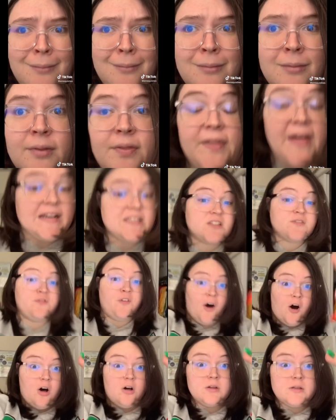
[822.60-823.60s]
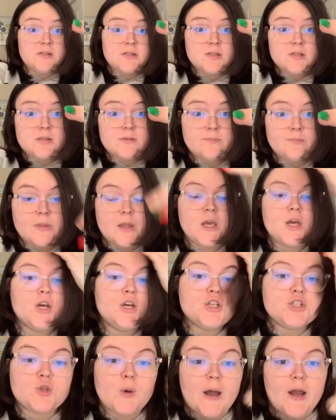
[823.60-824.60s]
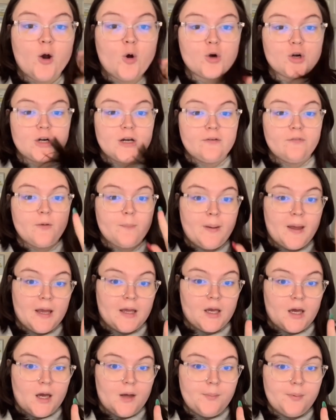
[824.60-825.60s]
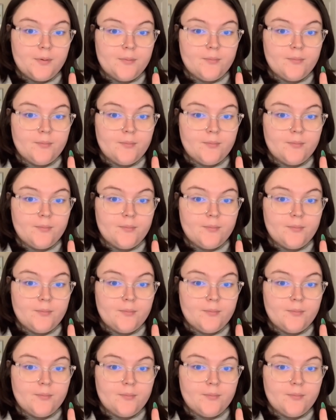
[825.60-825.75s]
That's false. So I ordered it for pickup